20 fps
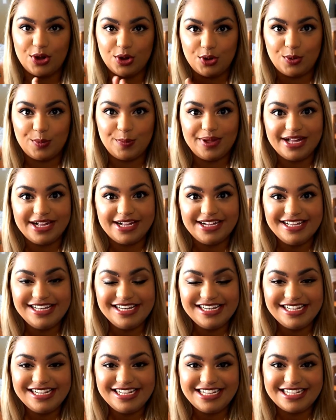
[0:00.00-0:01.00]
Oh my
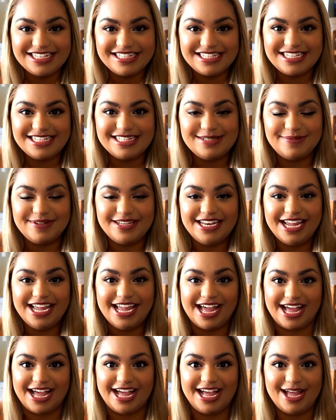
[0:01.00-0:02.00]
goodness, it's been
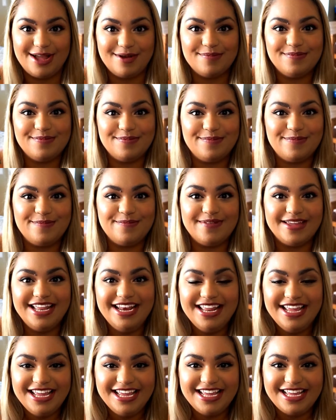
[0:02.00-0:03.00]
a hot
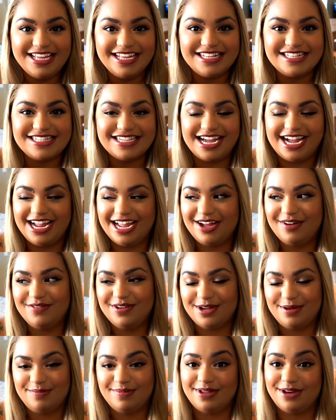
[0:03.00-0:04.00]
minute. I have
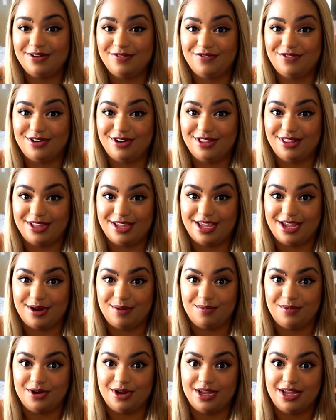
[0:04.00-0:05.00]
not been in front of the
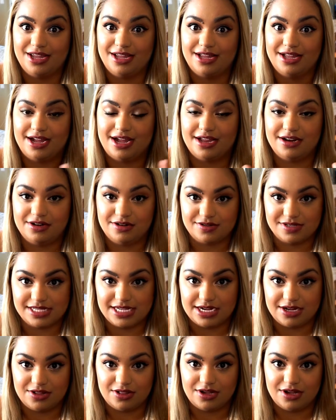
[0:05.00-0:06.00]
camera in God knows
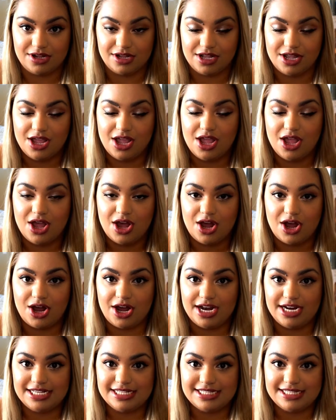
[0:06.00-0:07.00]
how long.
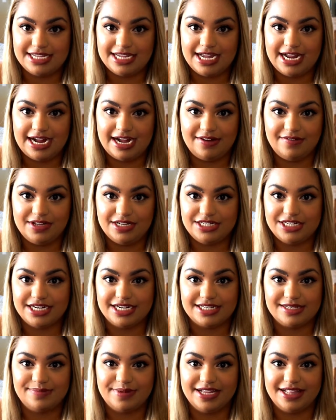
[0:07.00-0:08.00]
Honestly, I haven't
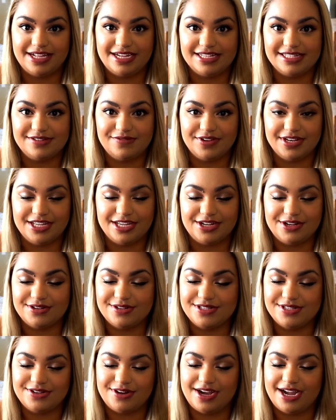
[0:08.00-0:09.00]
checked my last video,
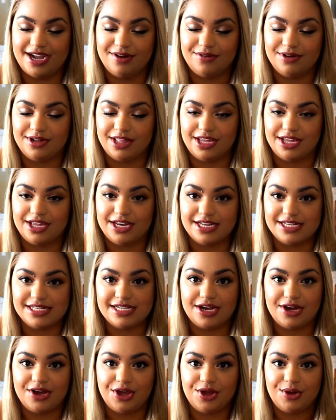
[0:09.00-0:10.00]
so I really couldn't
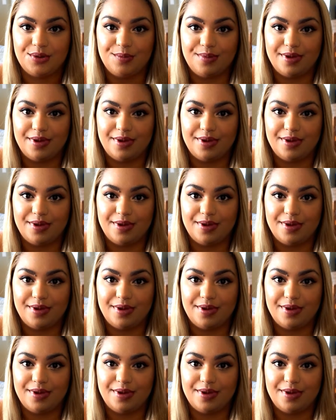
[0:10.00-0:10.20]
tell you.